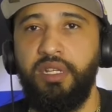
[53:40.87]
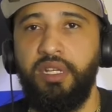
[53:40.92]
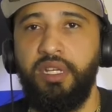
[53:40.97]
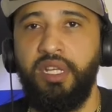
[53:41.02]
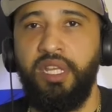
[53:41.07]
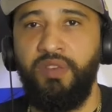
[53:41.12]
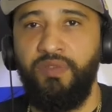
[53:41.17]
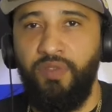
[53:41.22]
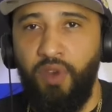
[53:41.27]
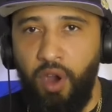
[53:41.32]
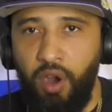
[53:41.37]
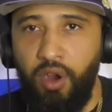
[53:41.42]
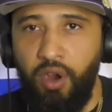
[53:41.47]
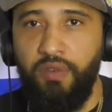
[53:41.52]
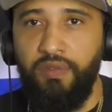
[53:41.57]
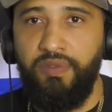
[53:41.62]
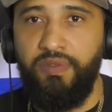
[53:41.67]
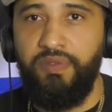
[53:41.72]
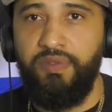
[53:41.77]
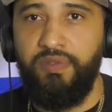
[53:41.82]

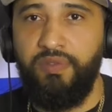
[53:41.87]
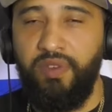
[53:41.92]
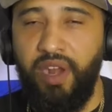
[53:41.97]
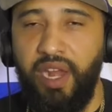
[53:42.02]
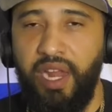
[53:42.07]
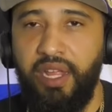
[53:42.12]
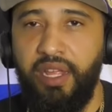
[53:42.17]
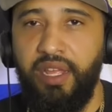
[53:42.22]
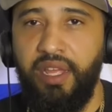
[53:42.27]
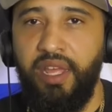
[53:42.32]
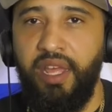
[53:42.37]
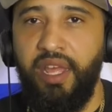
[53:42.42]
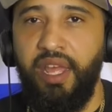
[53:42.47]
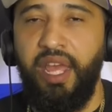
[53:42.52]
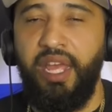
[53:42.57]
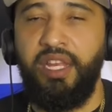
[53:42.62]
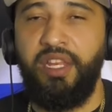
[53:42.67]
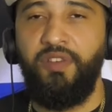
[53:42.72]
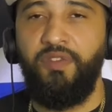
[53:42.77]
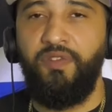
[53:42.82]
evolve, right,
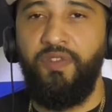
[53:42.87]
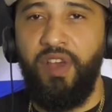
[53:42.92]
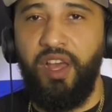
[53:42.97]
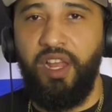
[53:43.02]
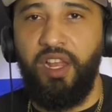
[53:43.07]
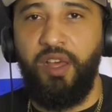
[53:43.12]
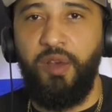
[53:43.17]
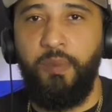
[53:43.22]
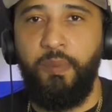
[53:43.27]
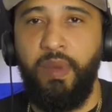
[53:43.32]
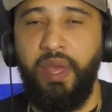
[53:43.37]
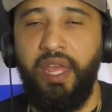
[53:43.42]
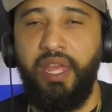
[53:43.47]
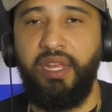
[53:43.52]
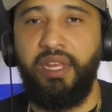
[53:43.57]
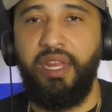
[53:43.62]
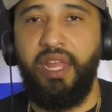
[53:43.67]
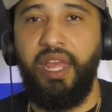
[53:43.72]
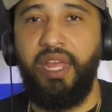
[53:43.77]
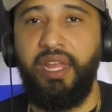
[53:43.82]
and develop,
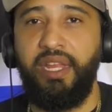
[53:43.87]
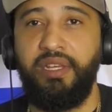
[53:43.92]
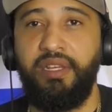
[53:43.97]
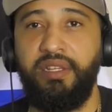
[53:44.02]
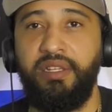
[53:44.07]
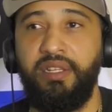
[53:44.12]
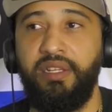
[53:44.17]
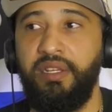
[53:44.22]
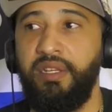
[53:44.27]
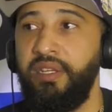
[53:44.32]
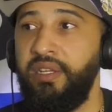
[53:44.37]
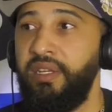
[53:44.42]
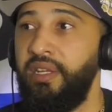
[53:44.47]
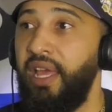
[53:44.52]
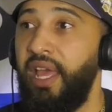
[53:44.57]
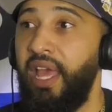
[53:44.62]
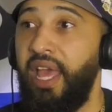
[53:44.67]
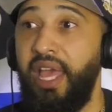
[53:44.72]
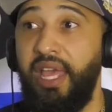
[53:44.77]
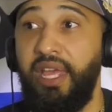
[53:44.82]
and and
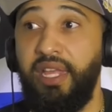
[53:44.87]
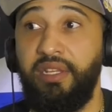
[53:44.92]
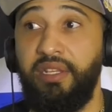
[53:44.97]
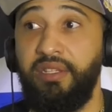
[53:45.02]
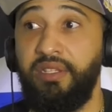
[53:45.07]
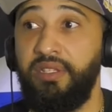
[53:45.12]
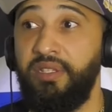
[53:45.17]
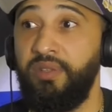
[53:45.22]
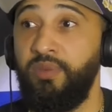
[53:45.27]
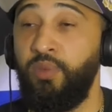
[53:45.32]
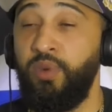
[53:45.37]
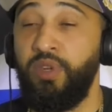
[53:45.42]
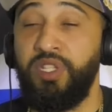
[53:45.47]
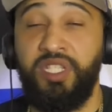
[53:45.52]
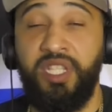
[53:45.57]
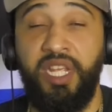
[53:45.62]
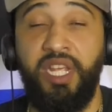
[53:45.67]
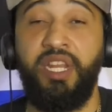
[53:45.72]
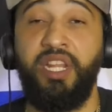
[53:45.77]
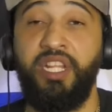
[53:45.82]
and we're
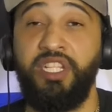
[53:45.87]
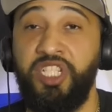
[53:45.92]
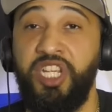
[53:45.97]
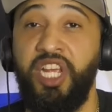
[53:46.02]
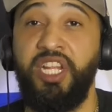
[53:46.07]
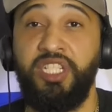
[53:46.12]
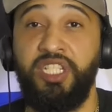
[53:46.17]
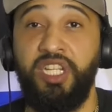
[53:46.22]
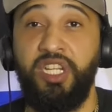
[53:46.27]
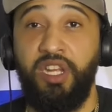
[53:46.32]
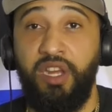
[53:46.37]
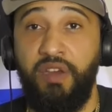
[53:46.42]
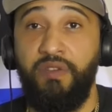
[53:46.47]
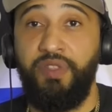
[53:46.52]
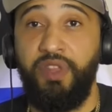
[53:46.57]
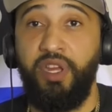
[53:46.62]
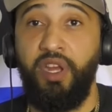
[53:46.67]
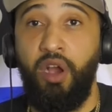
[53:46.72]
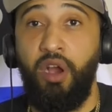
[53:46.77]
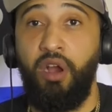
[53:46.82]
seeing a changing of
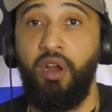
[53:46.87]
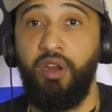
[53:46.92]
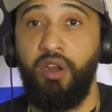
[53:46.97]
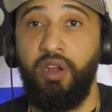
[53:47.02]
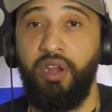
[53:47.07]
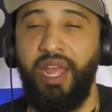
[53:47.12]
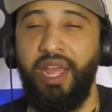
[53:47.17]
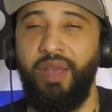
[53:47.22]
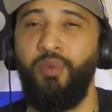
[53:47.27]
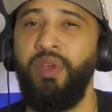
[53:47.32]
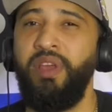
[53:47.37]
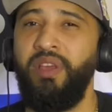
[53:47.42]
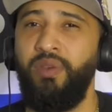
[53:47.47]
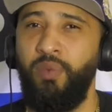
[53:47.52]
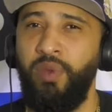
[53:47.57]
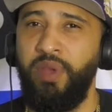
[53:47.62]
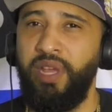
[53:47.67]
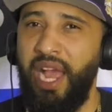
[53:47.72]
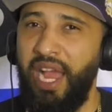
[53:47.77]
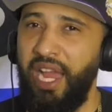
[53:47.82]
the guard. And we
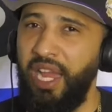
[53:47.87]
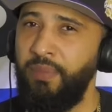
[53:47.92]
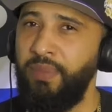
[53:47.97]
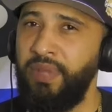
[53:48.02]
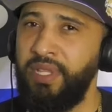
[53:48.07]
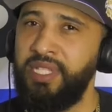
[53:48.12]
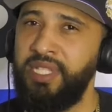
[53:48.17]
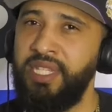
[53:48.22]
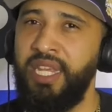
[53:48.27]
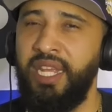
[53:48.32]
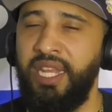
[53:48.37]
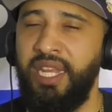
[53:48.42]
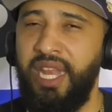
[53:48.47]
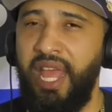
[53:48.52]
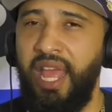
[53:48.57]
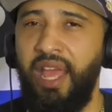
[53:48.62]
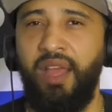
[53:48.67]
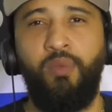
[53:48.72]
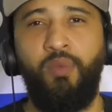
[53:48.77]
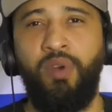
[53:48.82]
we kind of been seeing
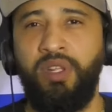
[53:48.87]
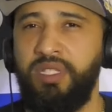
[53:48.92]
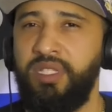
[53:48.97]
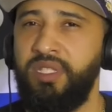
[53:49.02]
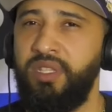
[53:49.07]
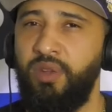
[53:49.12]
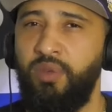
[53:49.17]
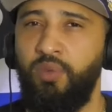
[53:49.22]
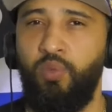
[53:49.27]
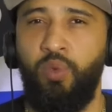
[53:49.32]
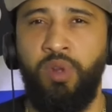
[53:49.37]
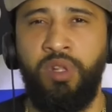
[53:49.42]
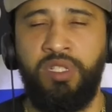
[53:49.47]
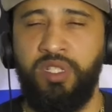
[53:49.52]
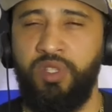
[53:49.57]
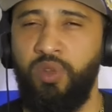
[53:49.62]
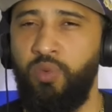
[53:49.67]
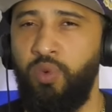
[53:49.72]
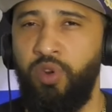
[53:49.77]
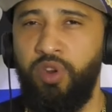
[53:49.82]
that once the once
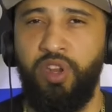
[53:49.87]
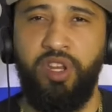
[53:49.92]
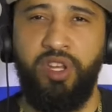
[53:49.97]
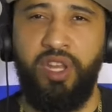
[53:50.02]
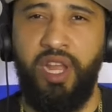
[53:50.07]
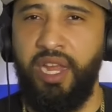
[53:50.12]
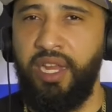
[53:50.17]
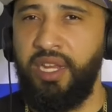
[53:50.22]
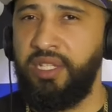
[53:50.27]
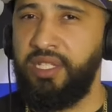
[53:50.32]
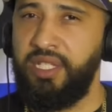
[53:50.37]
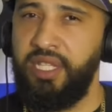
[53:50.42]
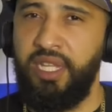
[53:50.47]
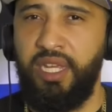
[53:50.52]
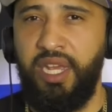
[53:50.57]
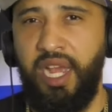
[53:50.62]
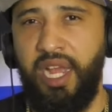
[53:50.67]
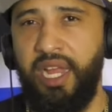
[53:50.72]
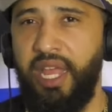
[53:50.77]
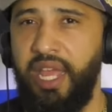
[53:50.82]
the Warrior dynasty
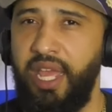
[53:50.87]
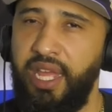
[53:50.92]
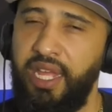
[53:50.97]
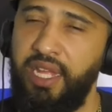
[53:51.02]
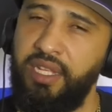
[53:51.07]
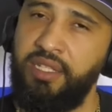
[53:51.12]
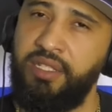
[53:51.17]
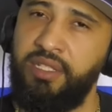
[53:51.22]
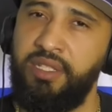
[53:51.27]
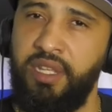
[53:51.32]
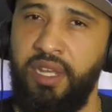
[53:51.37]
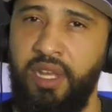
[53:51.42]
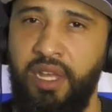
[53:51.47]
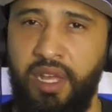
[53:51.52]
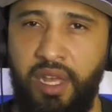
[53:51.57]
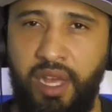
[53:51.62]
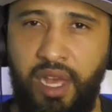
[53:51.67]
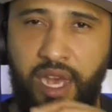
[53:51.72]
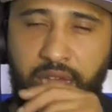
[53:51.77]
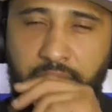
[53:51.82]
kind of ends.
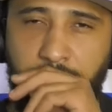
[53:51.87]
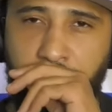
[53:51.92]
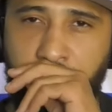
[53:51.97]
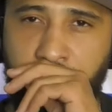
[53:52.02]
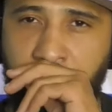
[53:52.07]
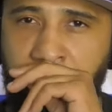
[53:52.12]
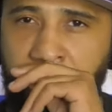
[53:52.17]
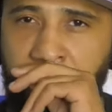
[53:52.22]
Um,